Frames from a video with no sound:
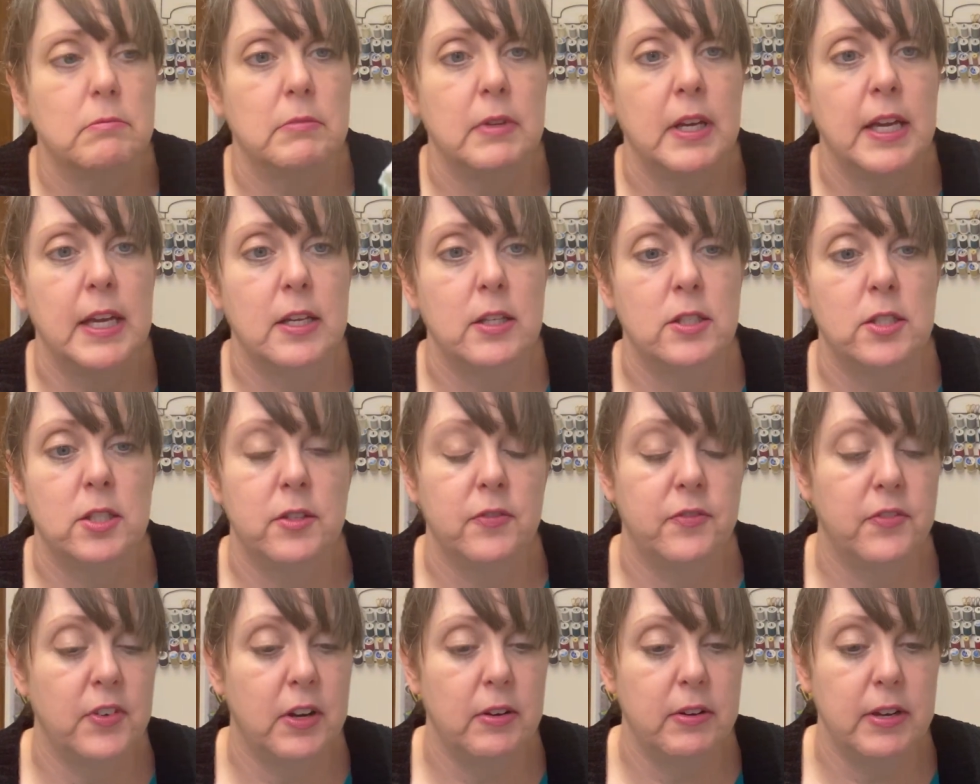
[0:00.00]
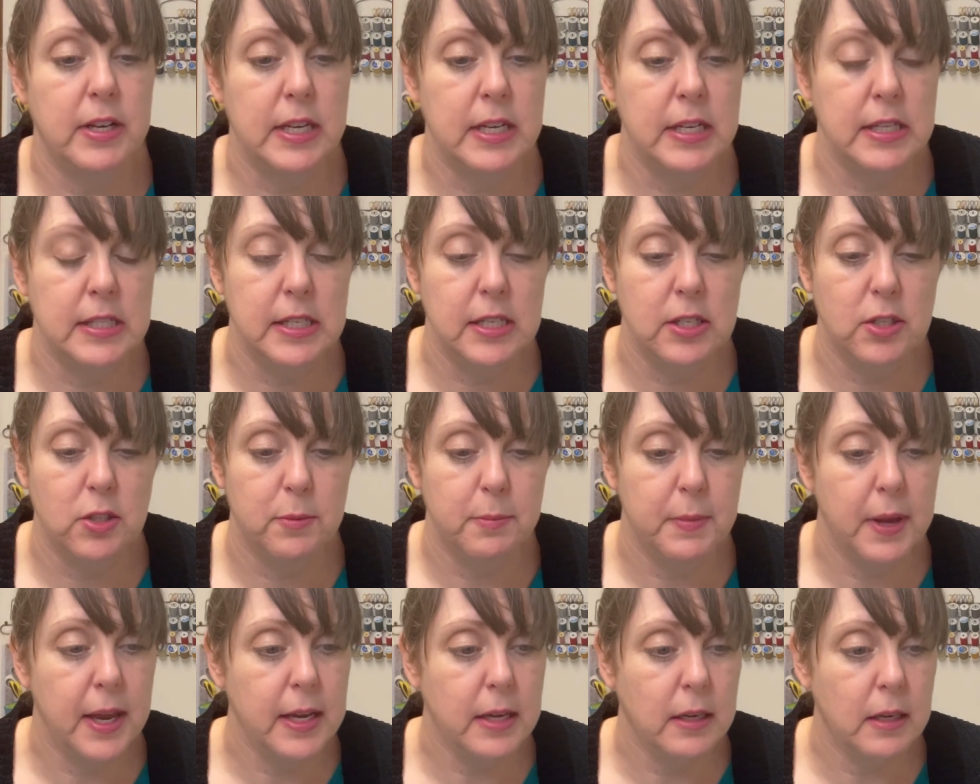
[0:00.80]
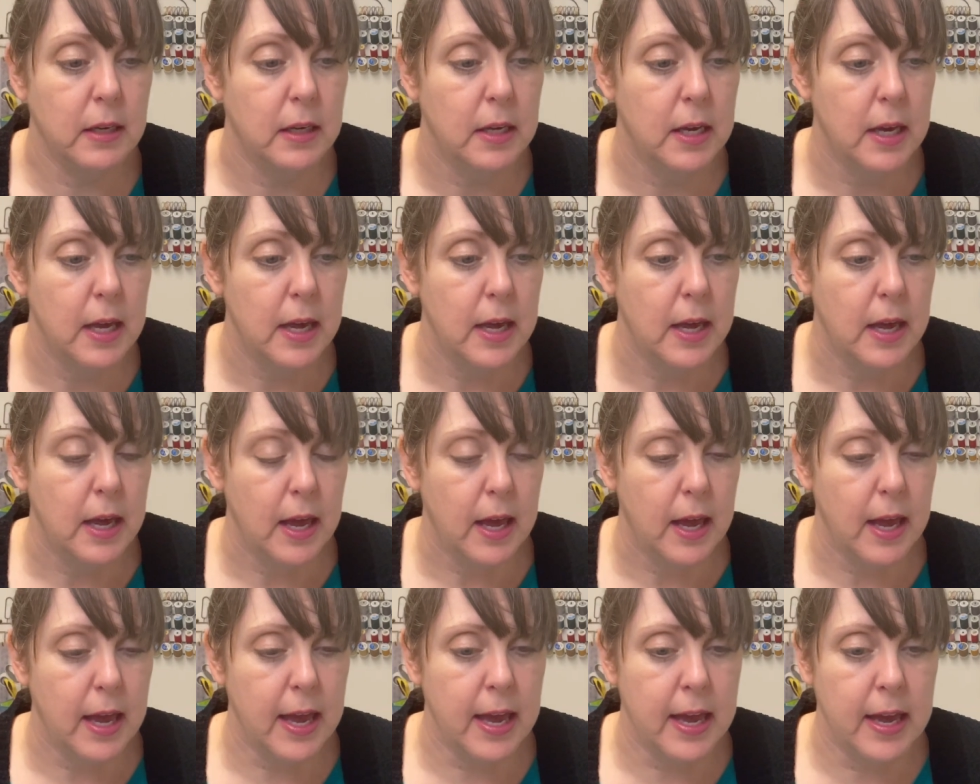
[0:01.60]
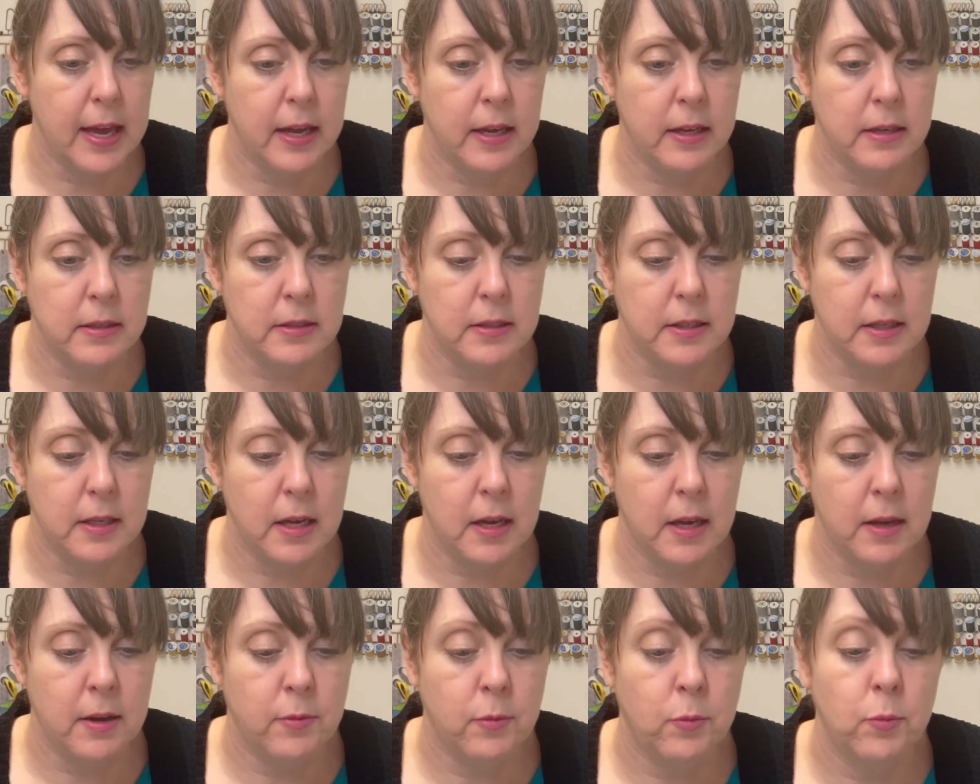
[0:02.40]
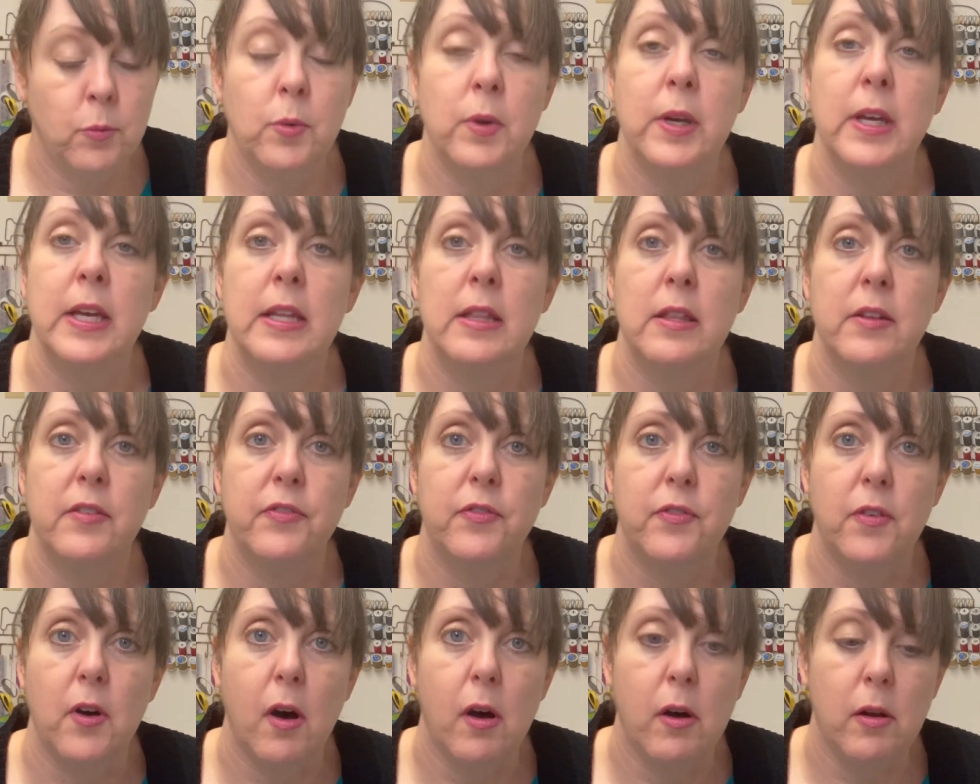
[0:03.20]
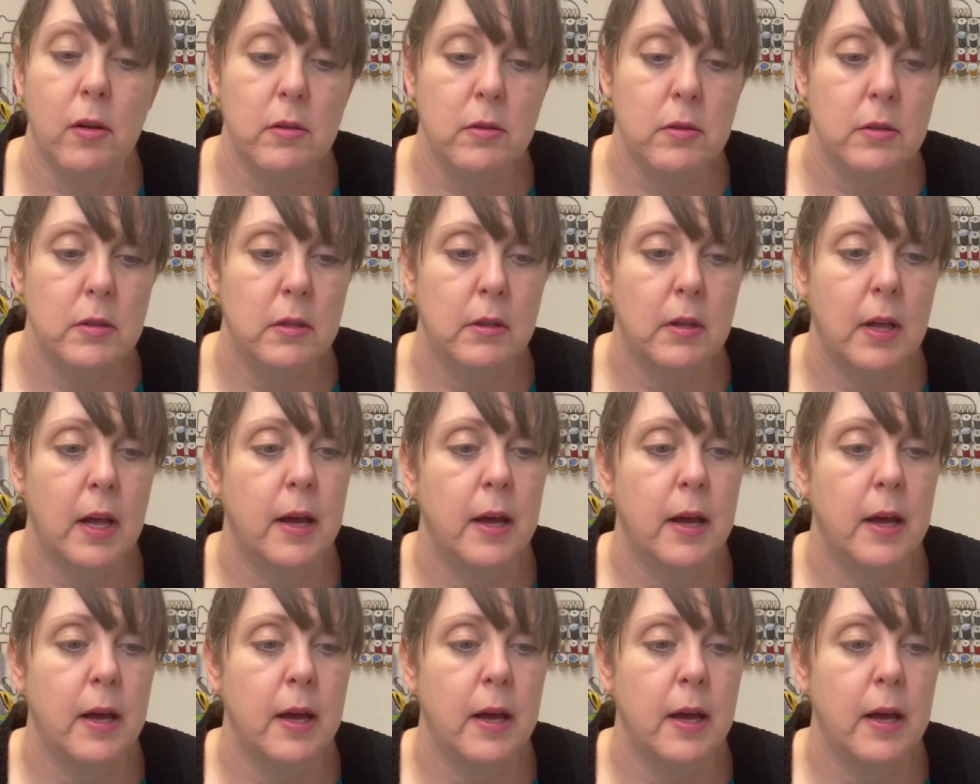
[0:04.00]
It's very easy to make, and in the fall,